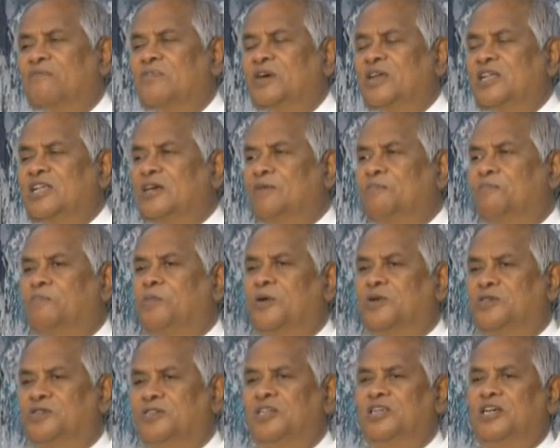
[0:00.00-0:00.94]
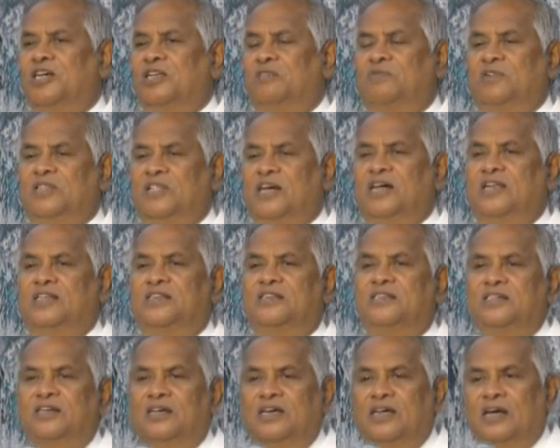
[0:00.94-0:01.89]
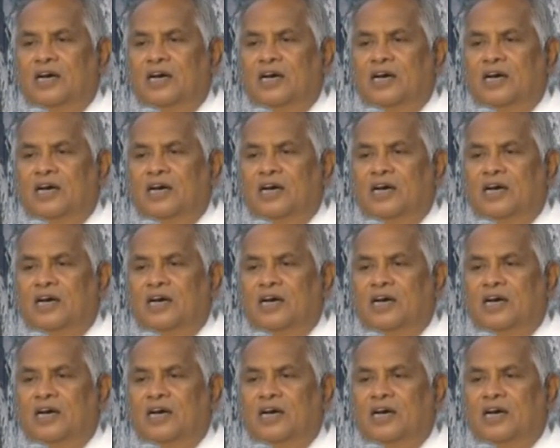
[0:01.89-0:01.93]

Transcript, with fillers: very importunate with that